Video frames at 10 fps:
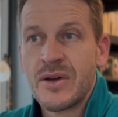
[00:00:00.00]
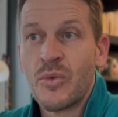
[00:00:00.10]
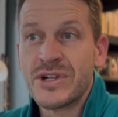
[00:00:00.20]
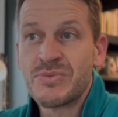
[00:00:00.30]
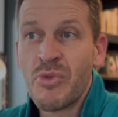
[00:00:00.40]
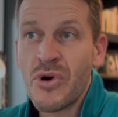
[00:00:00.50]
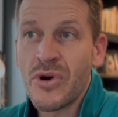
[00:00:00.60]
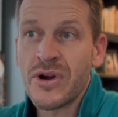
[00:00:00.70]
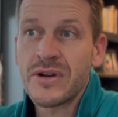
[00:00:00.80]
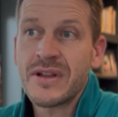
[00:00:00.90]
What's
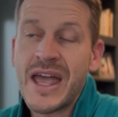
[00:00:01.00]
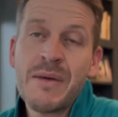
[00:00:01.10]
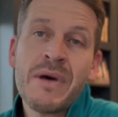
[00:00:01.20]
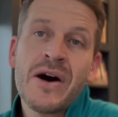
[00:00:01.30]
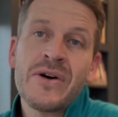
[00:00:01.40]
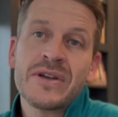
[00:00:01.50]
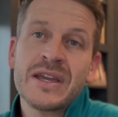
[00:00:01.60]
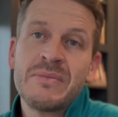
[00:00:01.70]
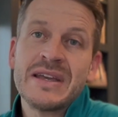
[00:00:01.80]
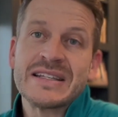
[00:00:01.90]
more, ML
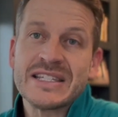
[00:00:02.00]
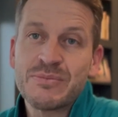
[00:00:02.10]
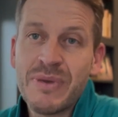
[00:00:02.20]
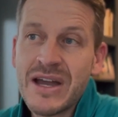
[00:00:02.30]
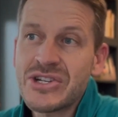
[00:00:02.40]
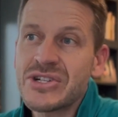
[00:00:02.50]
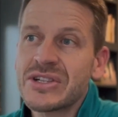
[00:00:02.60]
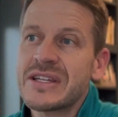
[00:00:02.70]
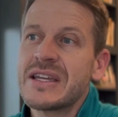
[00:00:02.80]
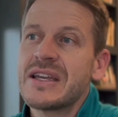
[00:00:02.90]
can be
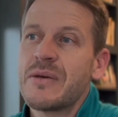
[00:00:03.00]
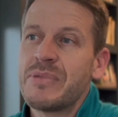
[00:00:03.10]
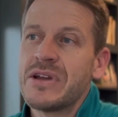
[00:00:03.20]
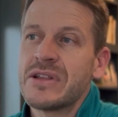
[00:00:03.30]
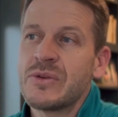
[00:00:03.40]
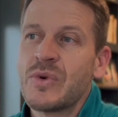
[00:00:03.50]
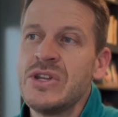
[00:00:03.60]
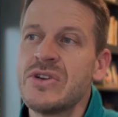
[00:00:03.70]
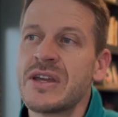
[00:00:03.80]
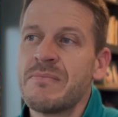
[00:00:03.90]
especially appealing when
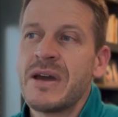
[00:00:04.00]
you can